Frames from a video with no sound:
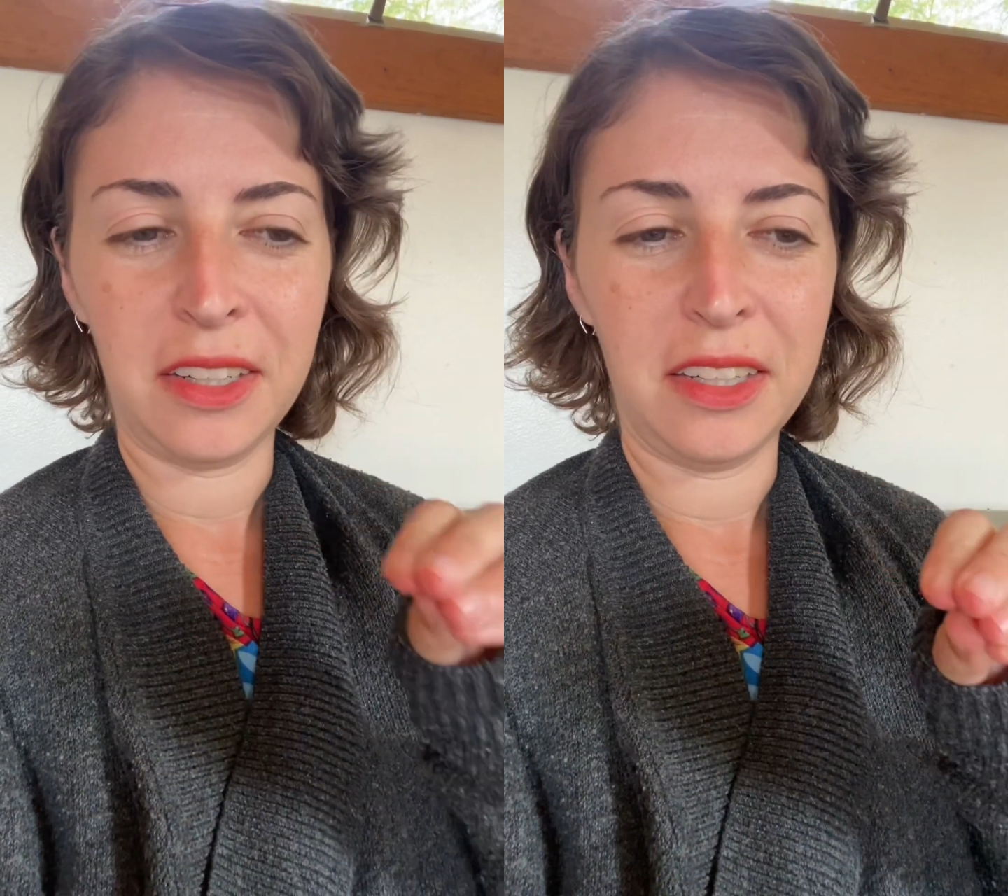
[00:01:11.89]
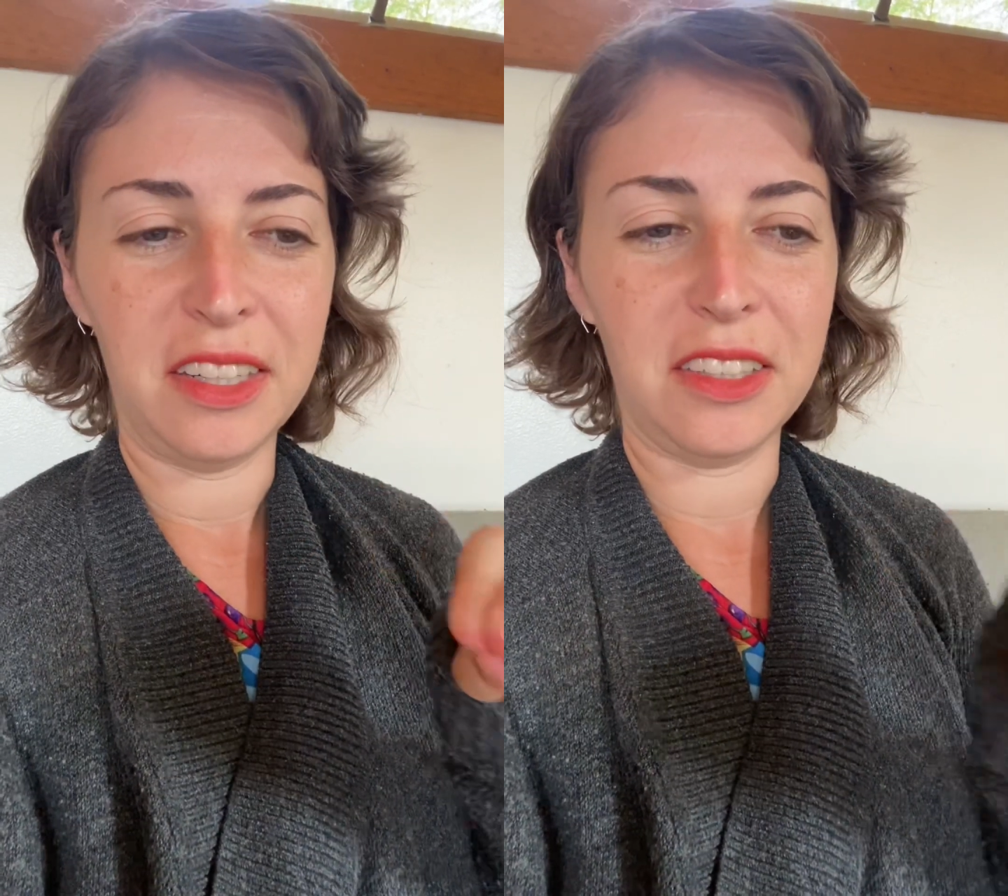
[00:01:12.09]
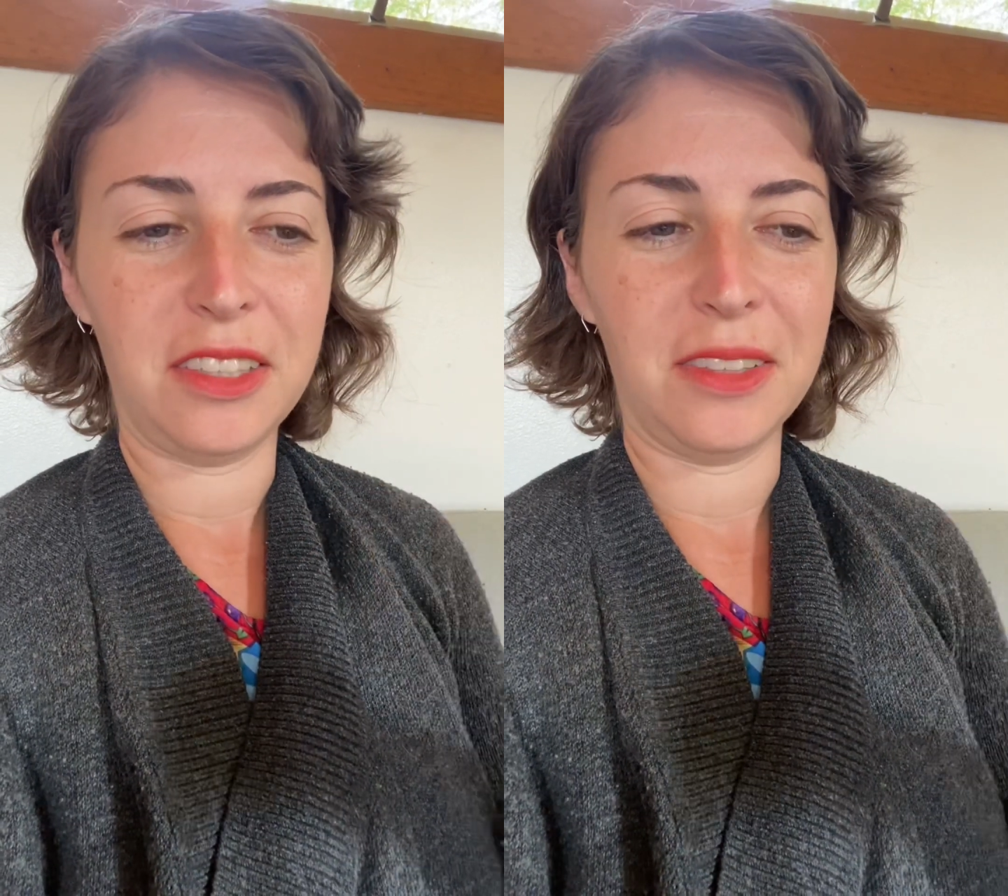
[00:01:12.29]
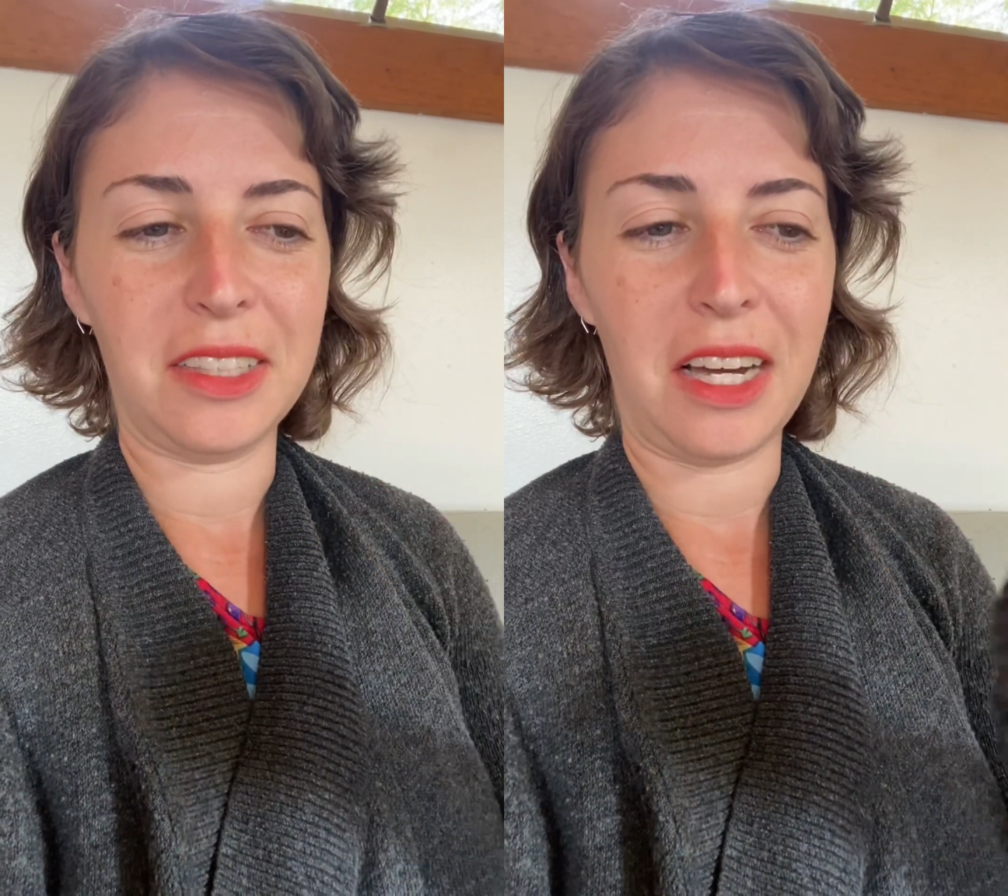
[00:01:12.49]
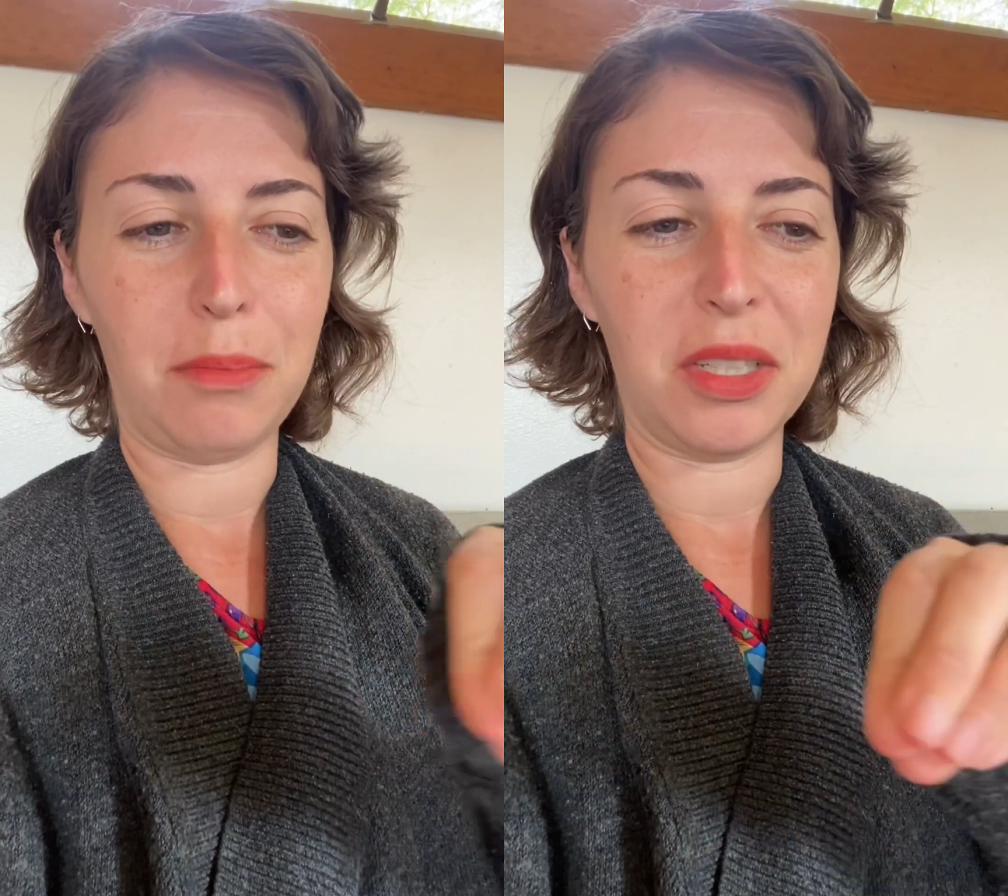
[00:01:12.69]
into a
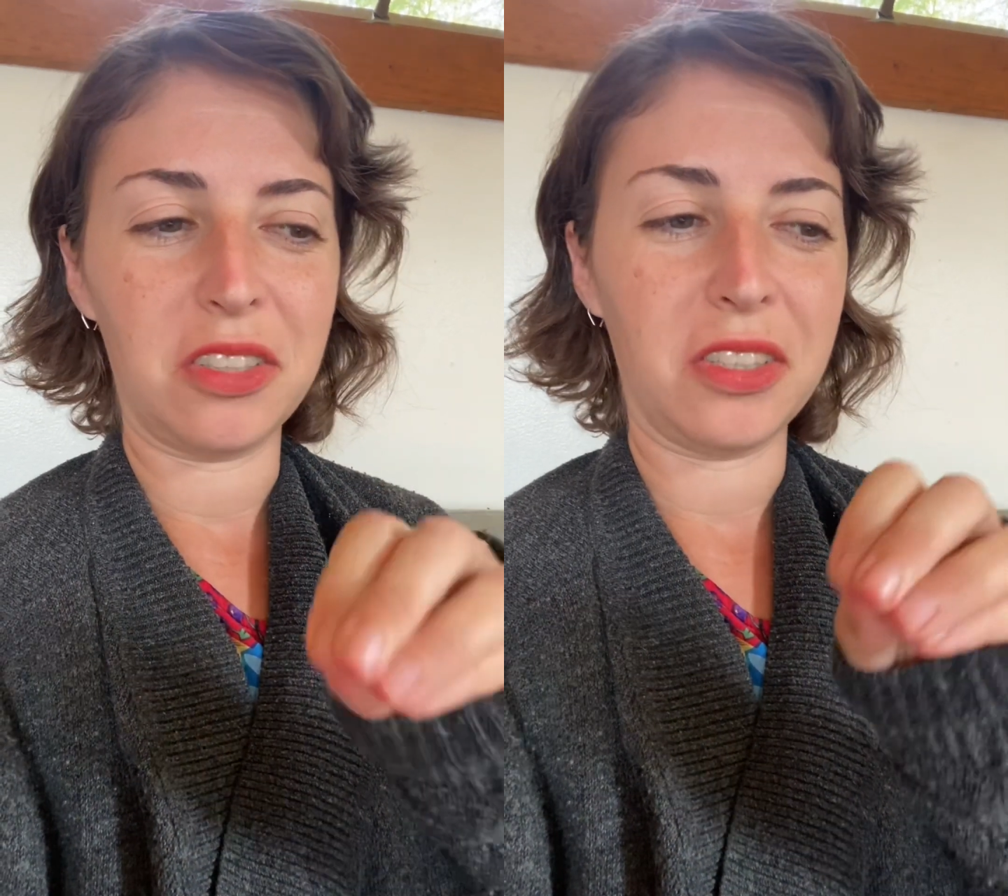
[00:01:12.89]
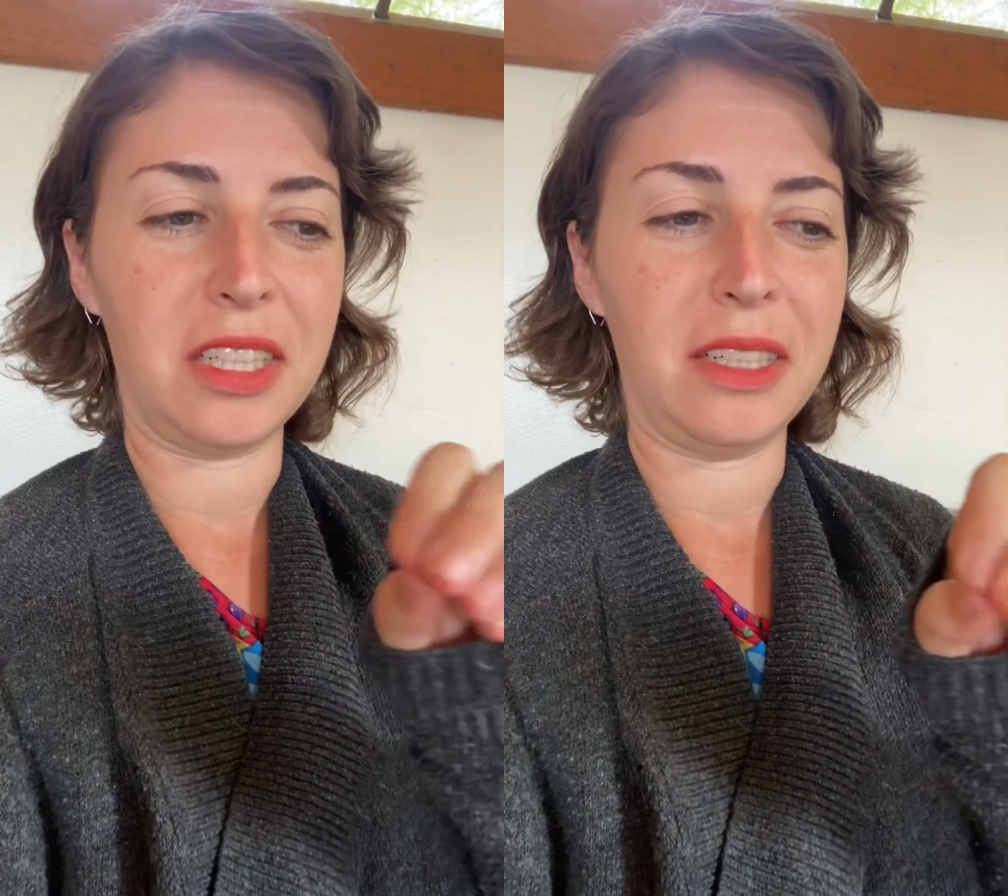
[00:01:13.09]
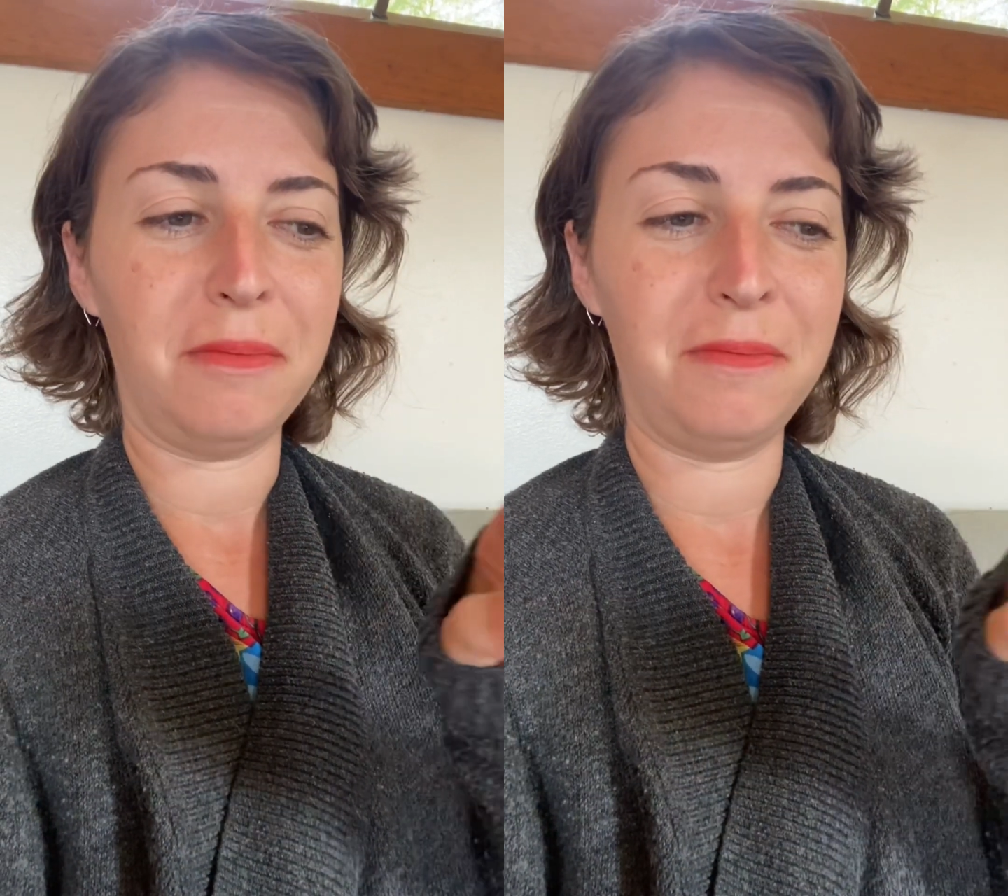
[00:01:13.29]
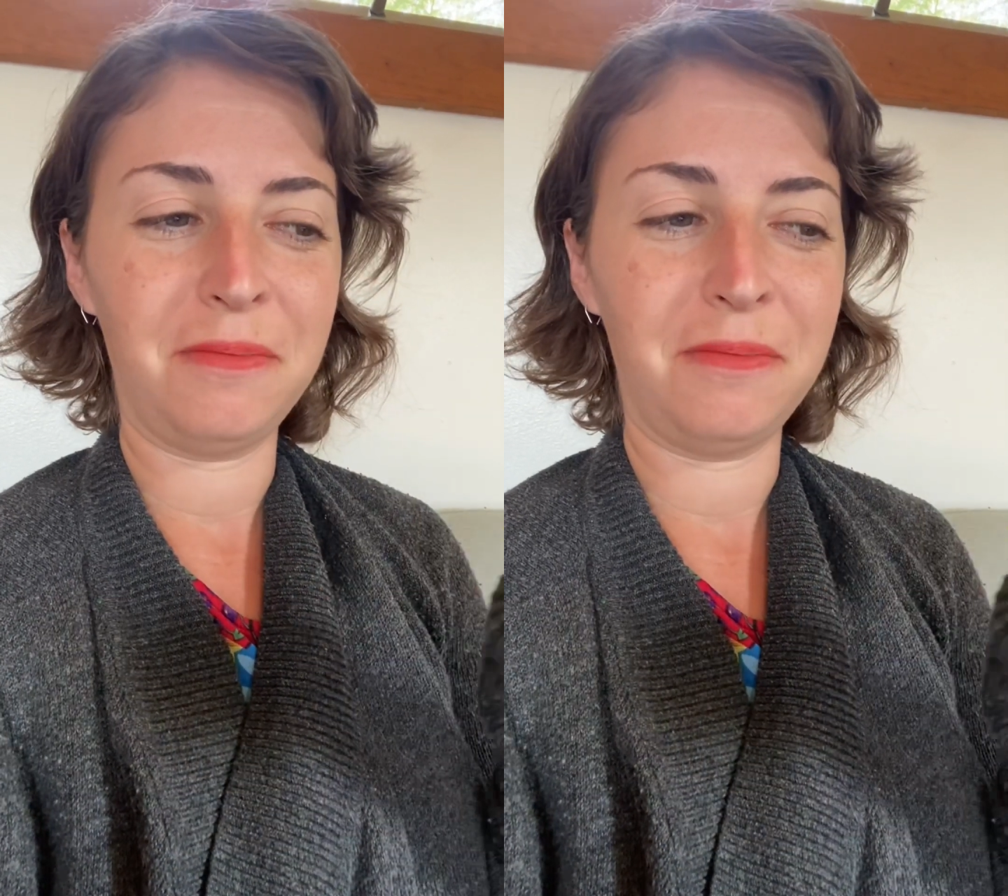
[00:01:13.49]
tapestry